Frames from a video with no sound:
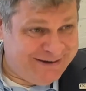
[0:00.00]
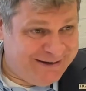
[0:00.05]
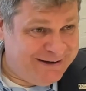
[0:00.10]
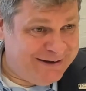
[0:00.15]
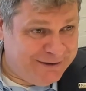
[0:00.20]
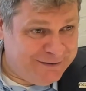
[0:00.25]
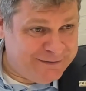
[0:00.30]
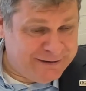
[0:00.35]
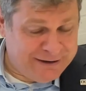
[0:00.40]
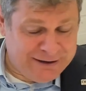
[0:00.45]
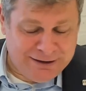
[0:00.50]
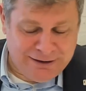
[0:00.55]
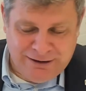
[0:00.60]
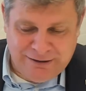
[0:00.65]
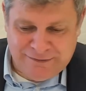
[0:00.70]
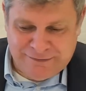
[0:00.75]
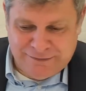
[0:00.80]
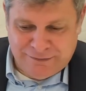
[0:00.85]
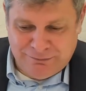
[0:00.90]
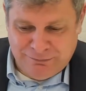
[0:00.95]
Yeah,
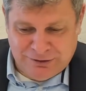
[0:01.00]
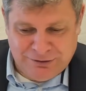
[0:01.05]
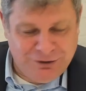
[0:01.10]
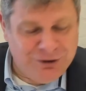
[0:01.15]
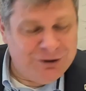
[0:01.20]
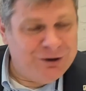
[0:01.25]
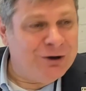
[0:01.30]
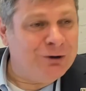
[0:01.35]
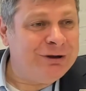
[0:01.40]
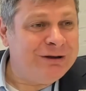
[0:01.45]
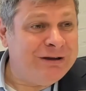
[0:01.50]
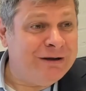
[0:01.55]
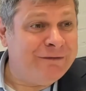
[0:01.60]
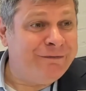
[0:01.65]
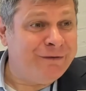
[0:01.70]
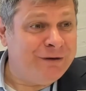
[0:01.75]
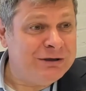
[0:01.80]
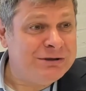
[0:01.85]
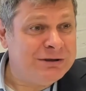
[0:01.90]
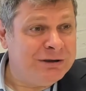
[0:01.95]
exactly. Yeah, the
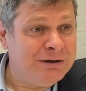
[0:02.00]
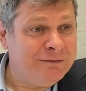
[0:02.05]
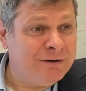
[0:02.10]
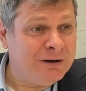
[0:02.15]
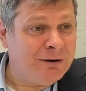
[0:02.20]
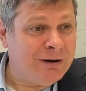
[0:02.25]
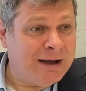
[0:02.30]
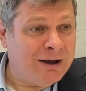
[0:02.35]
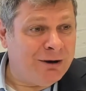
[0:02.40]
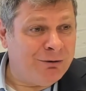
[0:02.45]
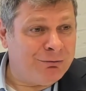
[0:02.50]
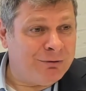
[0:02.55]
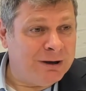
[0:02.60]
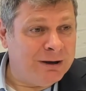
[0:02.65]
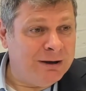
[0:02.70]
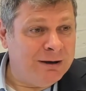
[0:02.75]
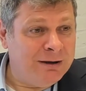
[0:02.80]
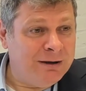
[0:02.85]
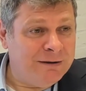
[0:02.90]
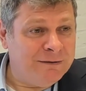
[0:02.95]
definition of the cloud,
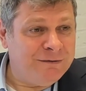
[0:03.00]
right?